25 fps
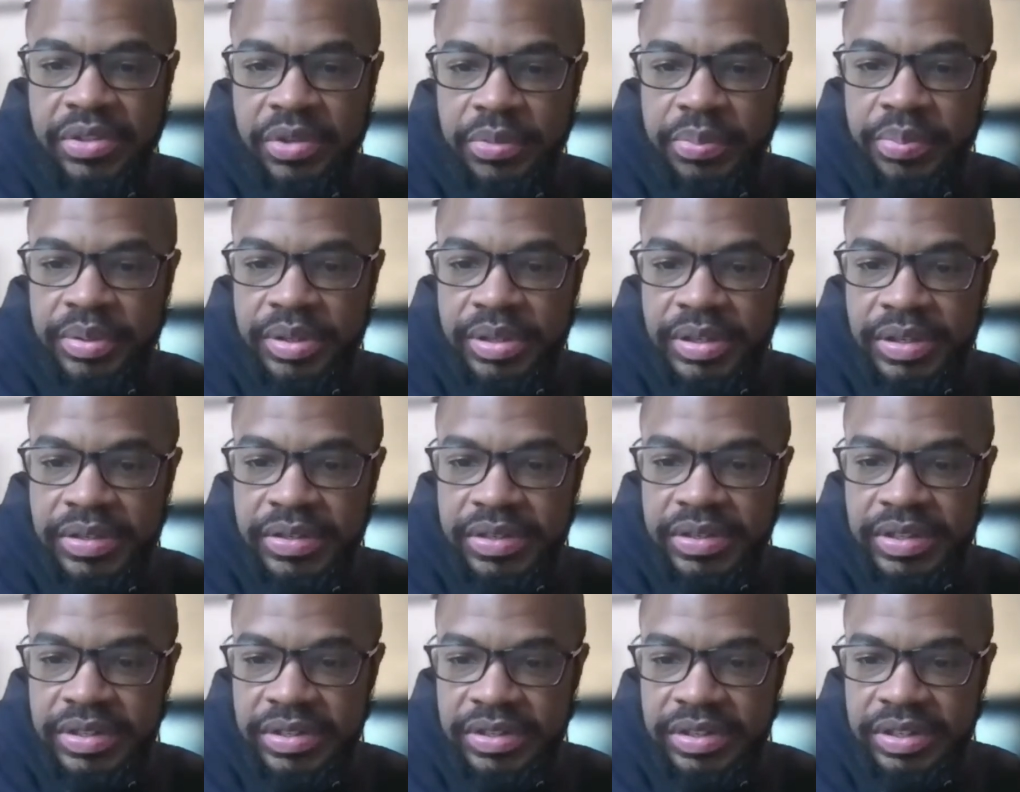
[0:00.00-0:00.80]
So
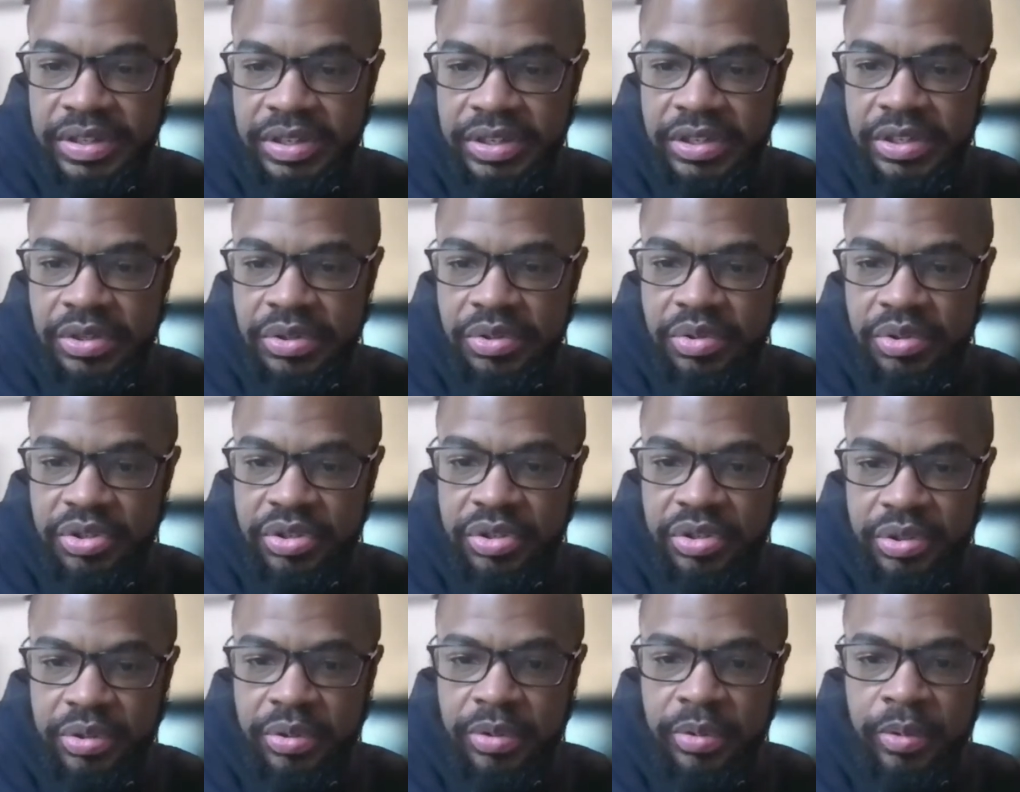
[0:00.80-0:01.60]
please continue
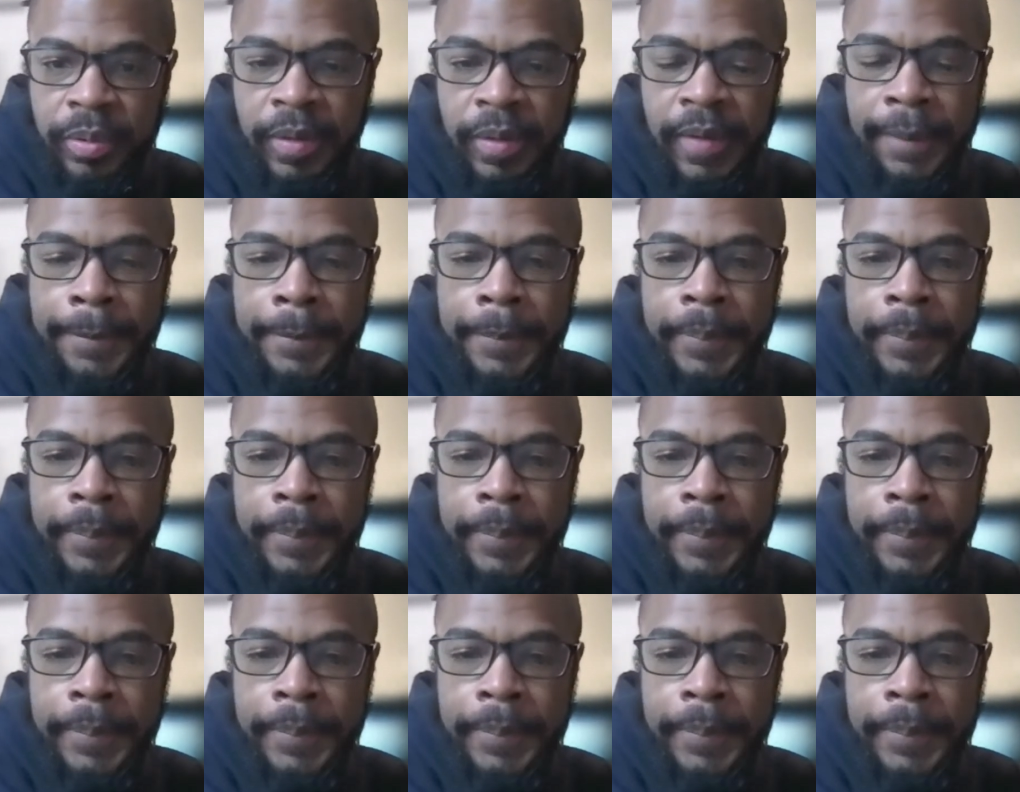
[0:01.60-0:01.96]
to